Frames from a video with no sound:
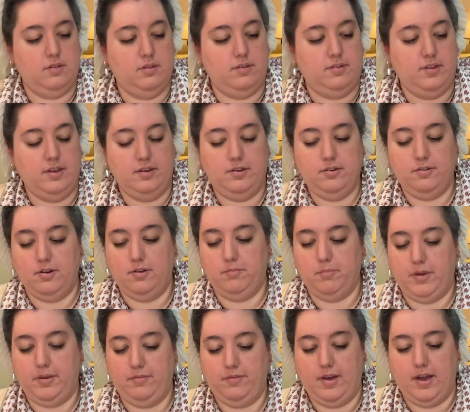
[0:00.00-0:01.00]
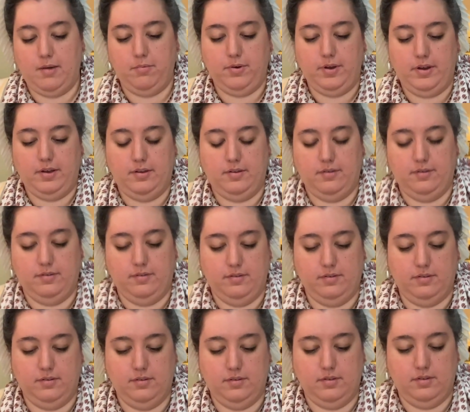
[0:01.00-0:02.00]
the center of my fabric,
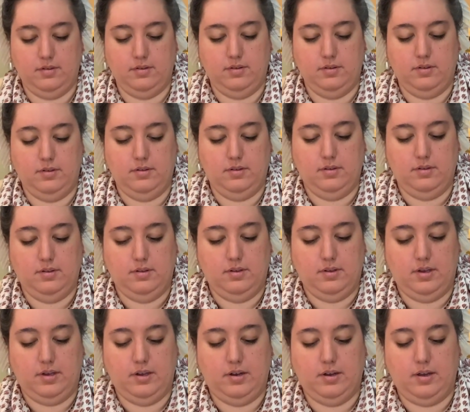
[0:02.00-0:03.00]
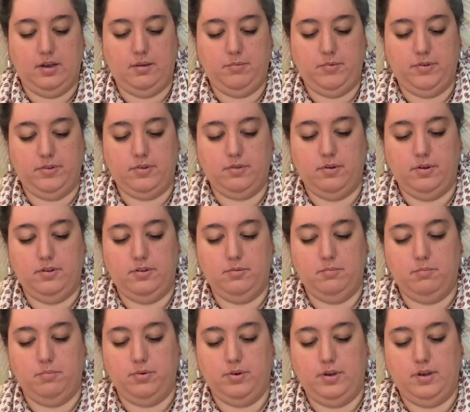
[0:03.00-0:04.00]
and I'm just going
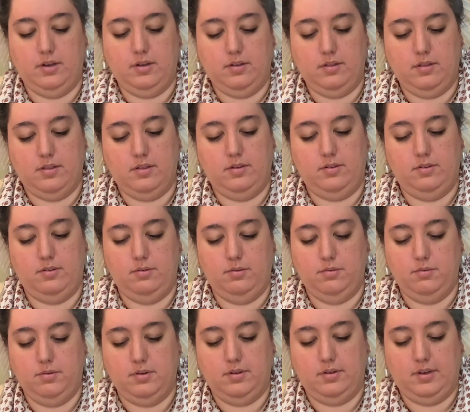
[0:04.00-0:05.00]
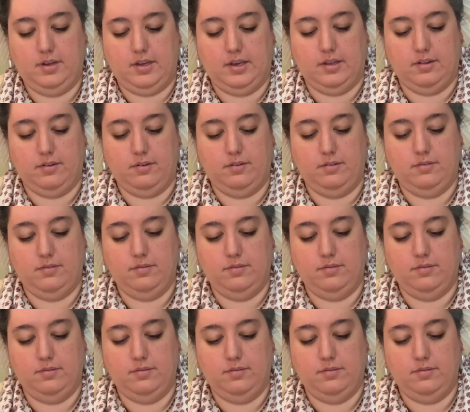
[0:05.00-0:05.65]
to bring the two together.